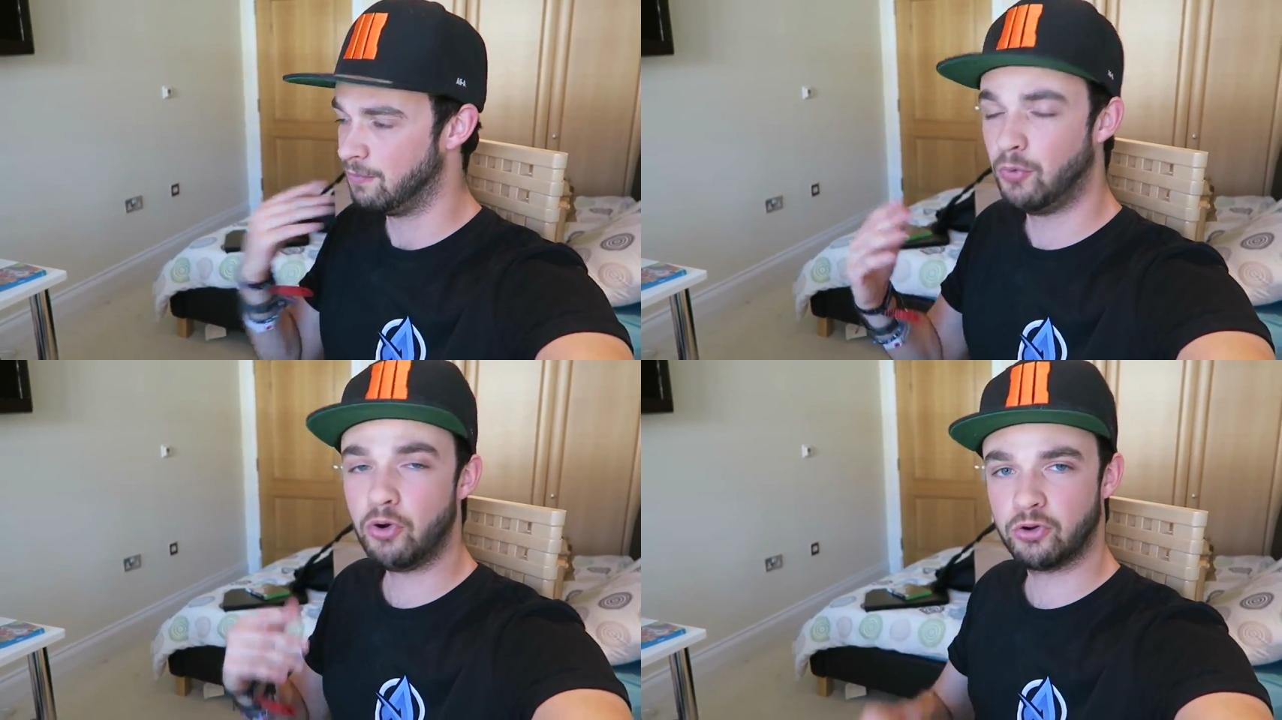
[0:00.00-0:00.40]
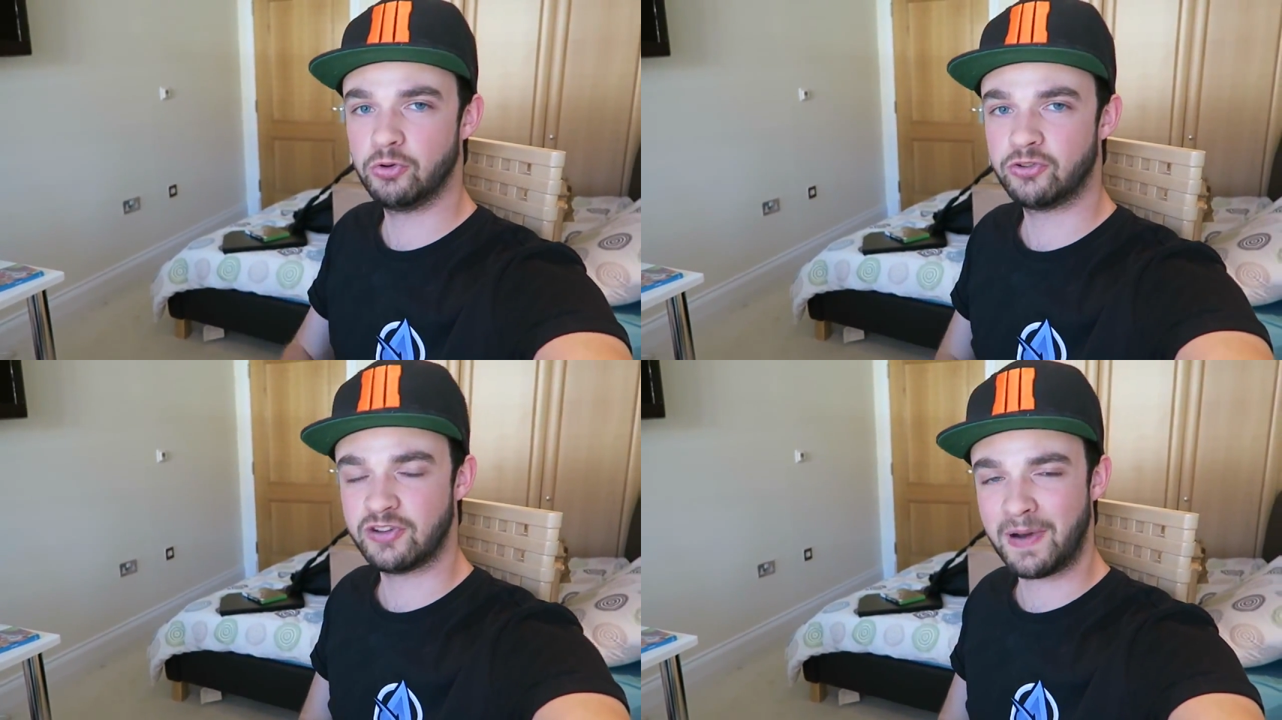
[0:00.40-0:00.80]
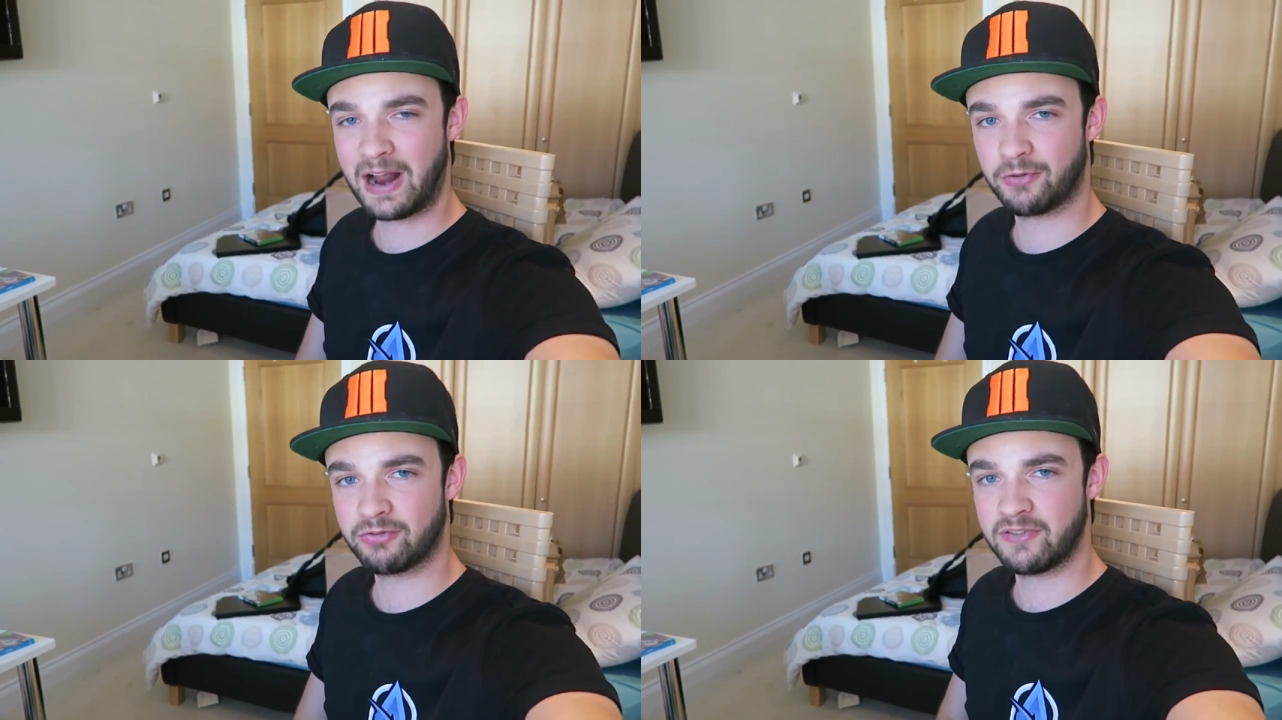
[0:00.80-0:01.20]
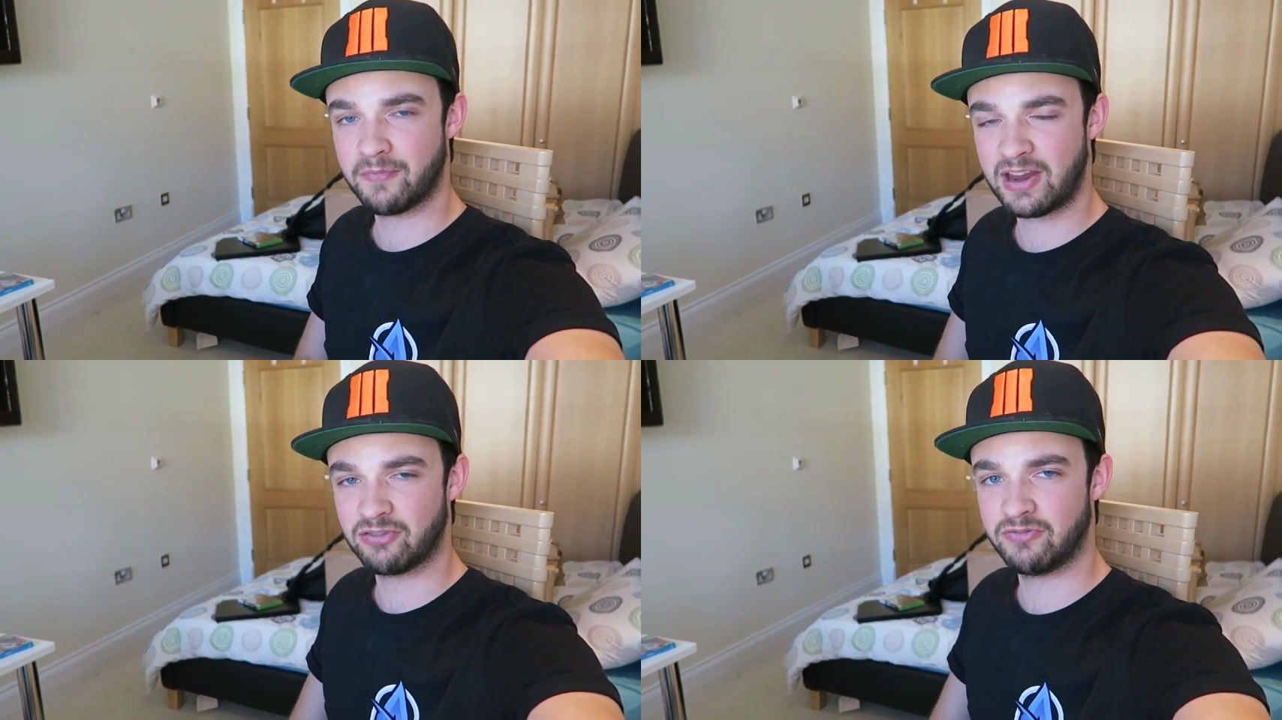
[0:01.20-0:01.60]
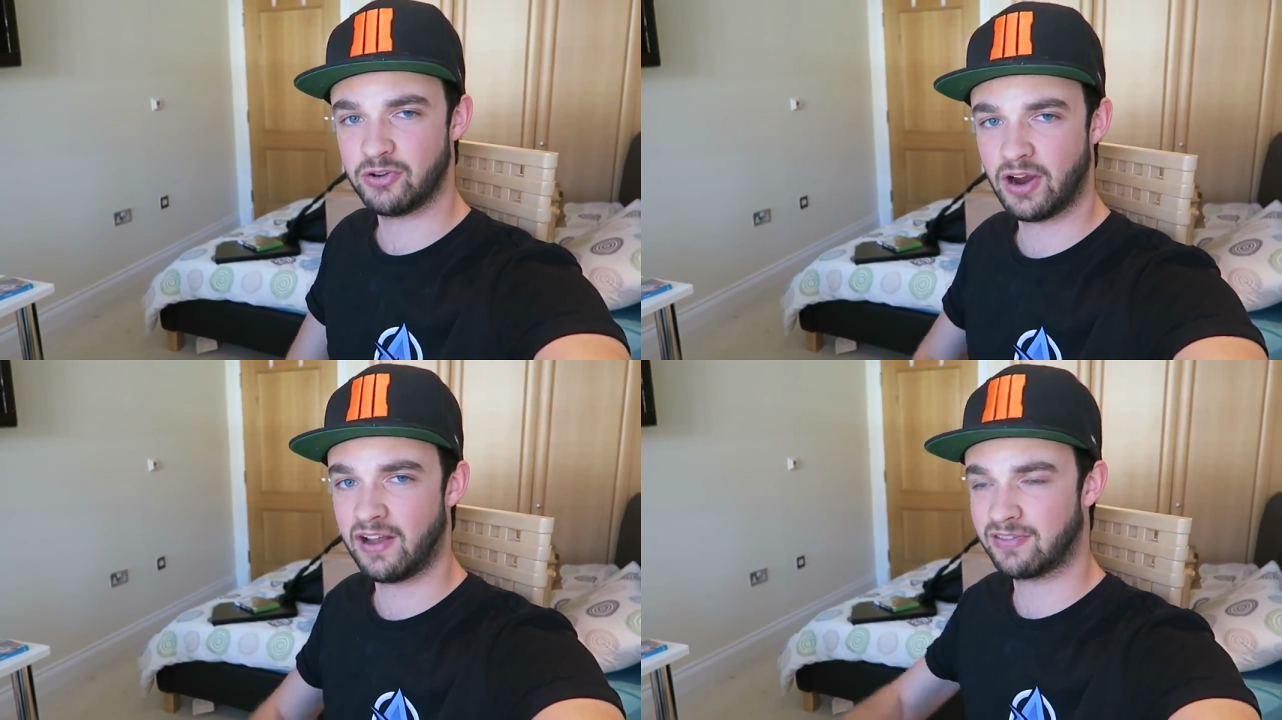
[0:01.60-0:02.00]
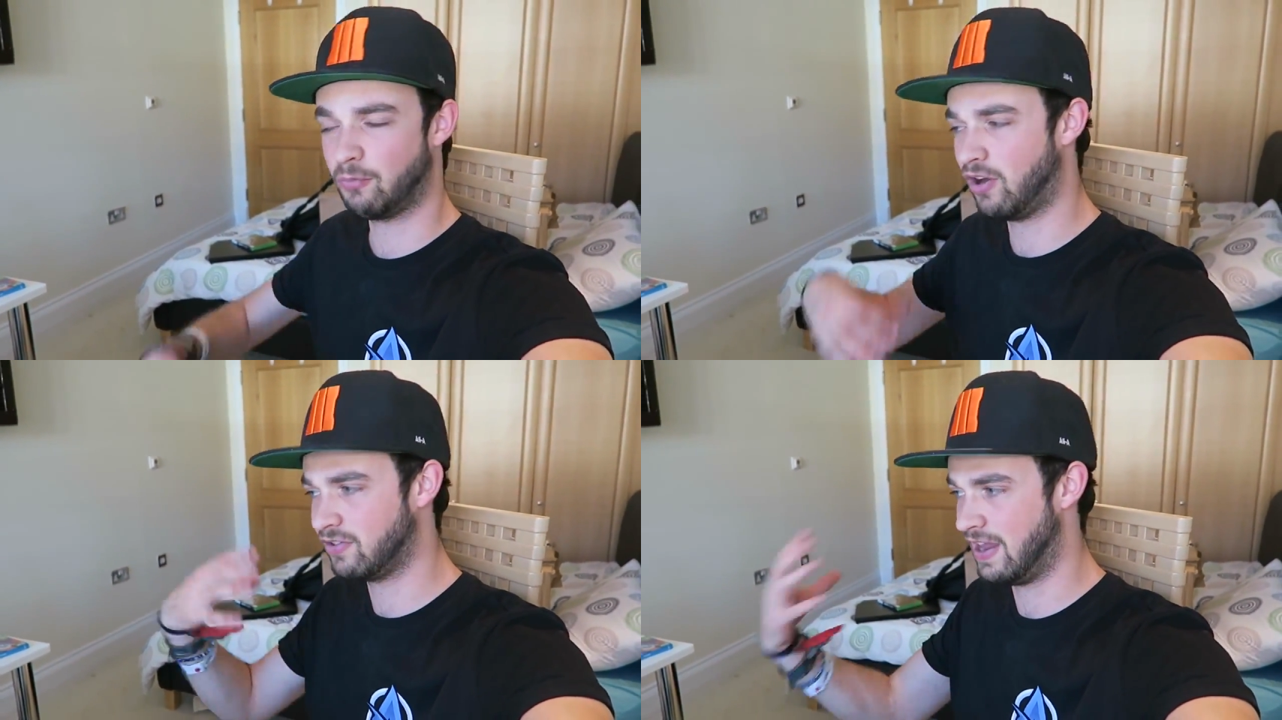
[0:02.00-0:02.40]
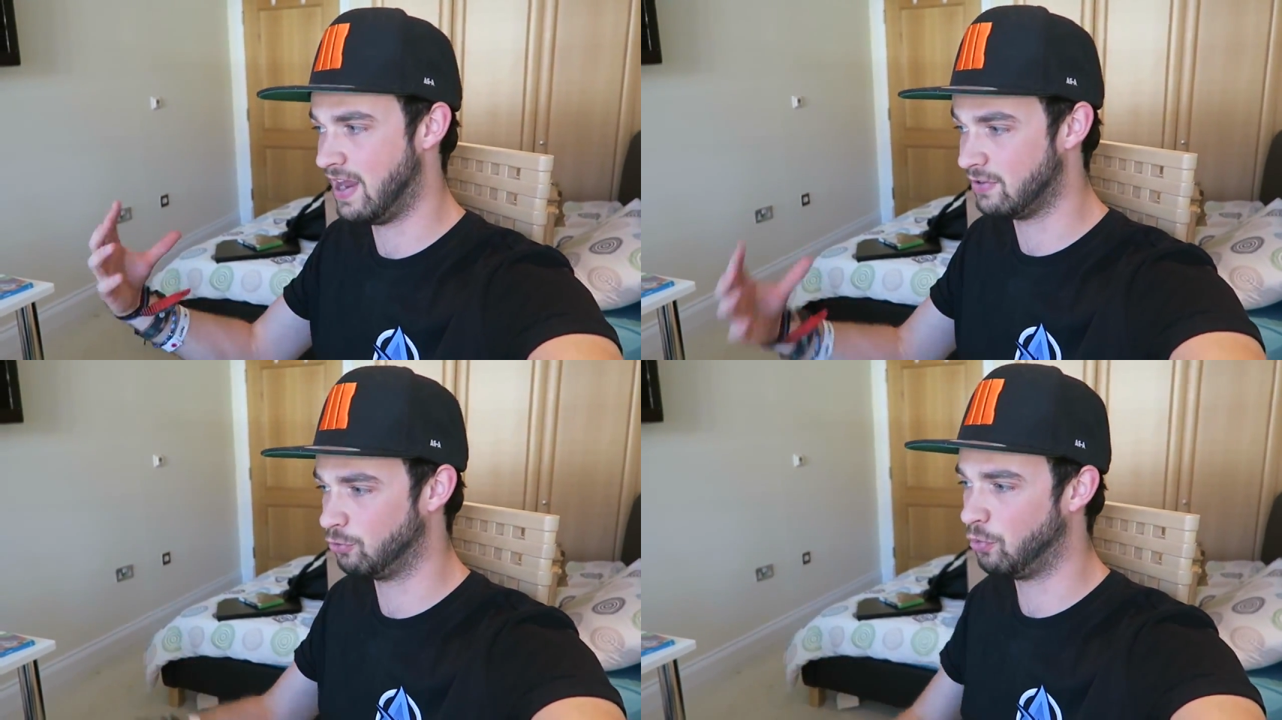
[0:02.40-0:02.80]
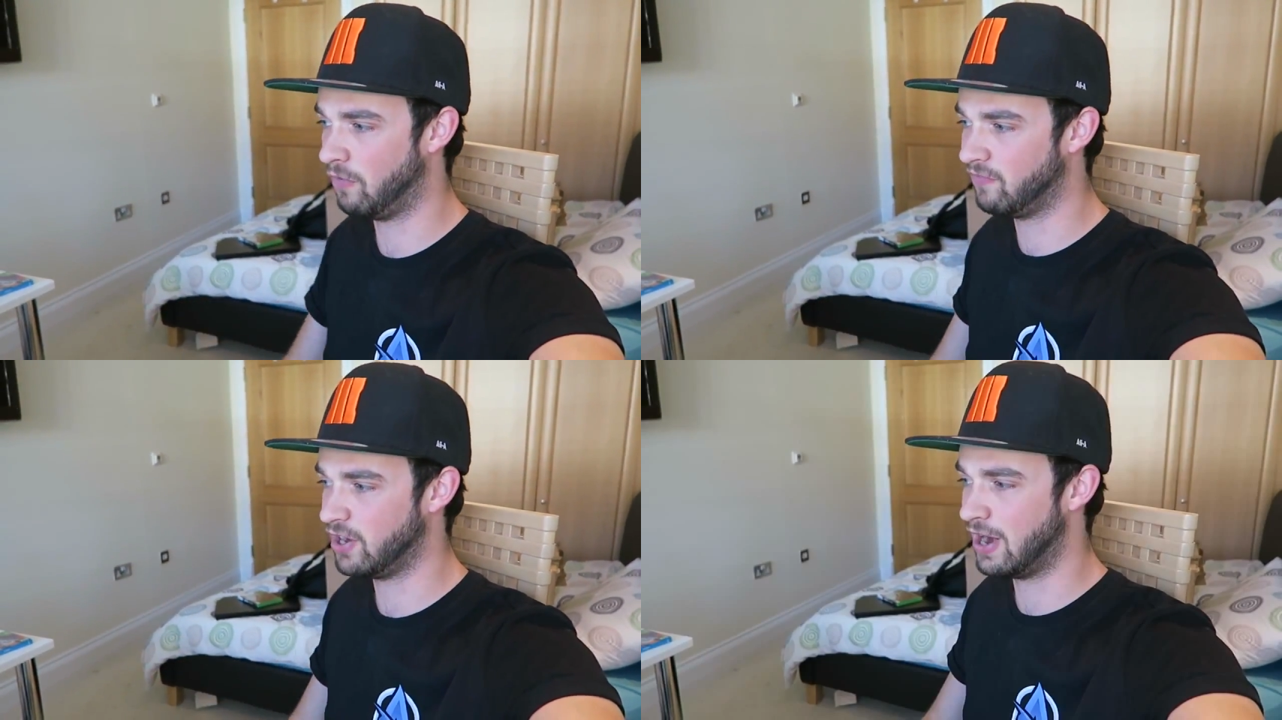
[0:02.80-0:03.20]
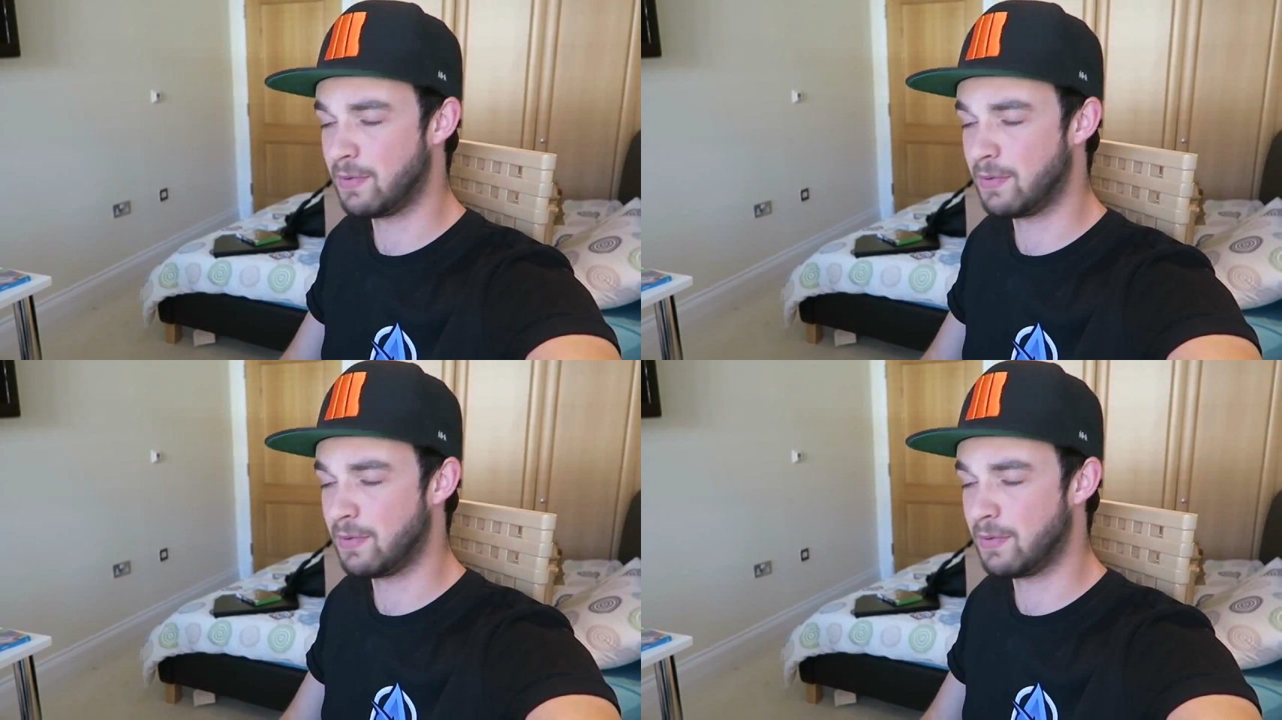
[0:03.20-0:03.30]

more Call of Duty Black Ops 3 information for you guys, summarised here into one video.